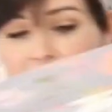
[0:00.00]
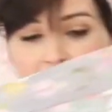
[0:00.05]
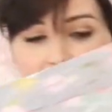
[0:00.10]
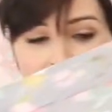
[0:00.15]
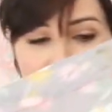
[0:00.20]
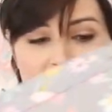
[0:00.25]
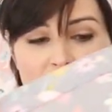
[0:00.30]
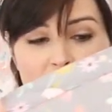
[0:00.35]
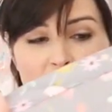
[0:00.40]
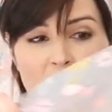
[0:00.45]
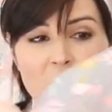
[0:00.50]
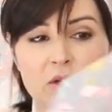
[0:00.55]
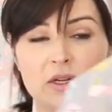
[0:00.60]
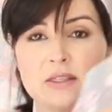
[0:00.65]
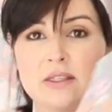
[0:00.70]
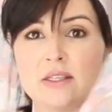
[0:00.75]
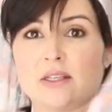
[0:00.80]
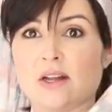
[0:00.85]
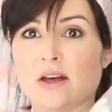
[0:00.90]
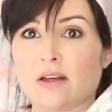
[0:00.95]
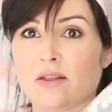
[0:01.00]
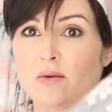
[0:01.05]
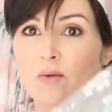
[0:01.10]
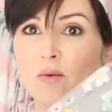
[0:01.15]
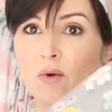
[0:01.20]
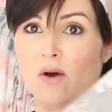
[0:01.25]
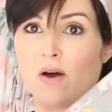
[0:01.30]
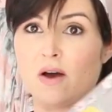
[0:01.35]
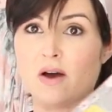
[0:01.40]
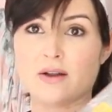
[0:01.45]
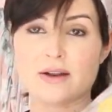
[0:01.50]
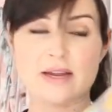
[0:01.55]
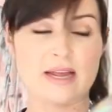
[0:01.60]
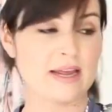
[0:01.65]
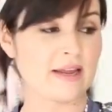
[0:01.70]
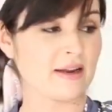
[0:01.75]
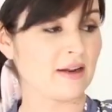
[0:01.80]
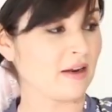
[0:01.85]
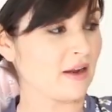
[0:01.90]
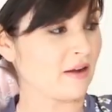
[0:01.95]
this one is another one
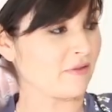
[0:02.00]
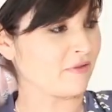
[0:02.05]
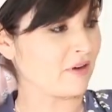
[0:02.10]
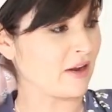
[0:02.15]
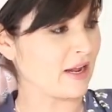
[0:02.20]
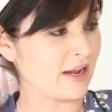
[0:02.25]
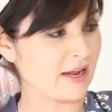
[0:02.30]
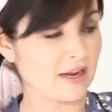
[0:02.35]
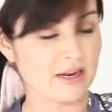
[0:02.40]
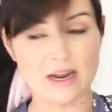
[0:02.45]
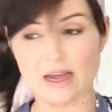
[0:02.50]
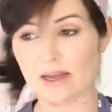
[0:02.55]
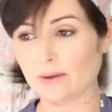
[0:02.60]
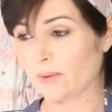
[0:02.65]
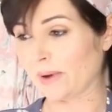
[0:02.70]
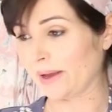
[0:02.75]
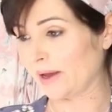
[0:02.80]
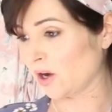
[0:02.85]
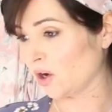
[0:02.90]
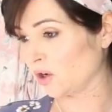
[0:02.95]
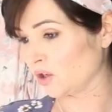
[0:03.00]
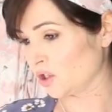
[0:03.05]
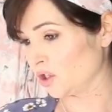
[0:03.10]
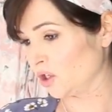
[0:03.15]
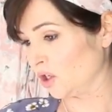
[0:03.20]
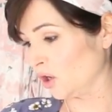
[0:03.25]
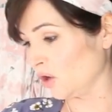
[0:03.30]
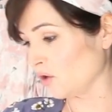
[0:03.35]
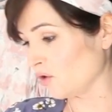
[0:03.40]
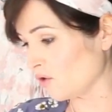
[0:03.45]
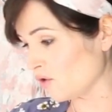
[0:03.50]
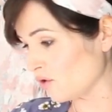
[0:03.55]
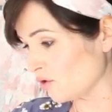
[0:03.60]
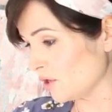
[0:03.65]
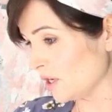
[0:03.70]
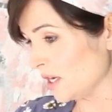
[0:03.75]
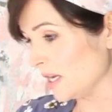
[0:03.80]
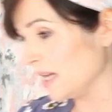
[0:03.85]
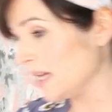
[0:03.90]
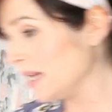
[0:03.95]
in a lovely lightweight cotton
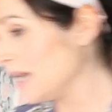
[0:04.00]
lawn.